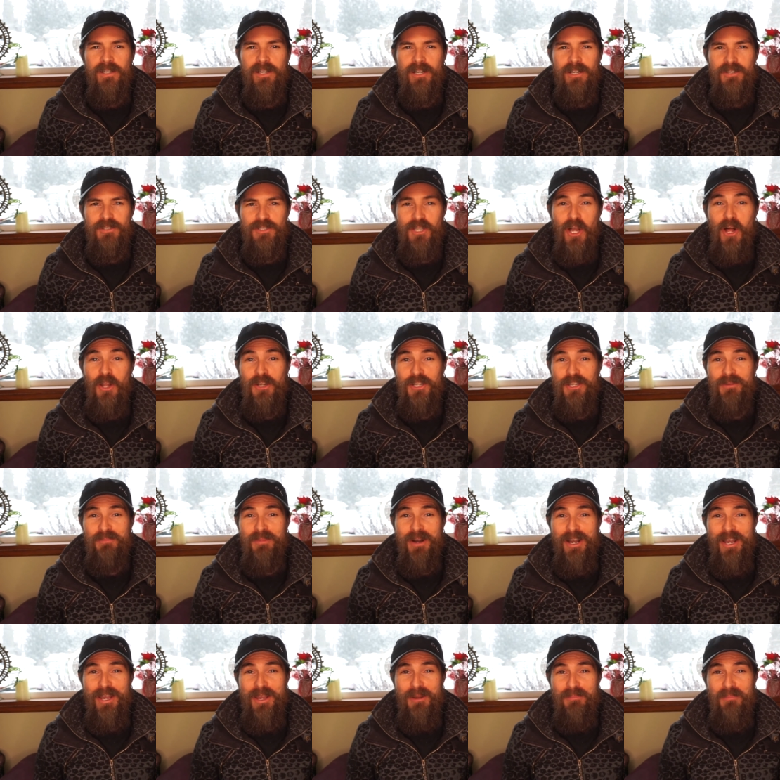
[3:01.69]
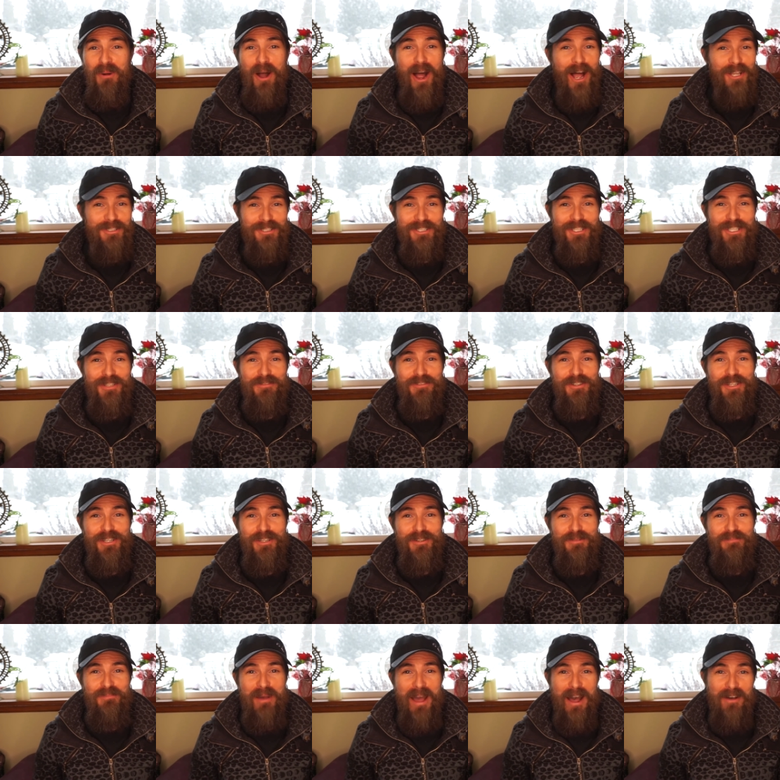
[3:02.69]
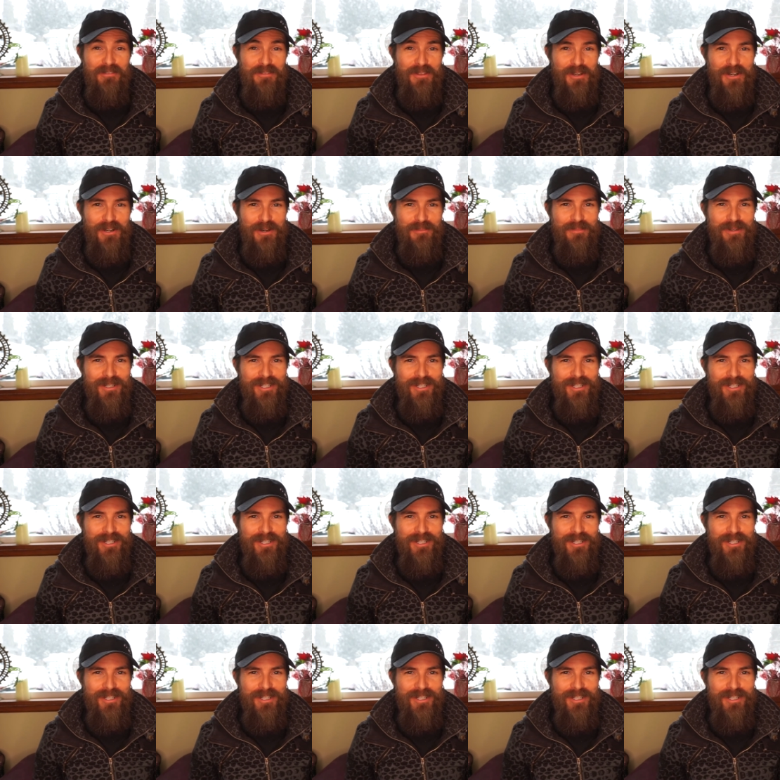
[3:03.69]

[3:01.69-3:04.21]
I was calling it my positivity bathtub,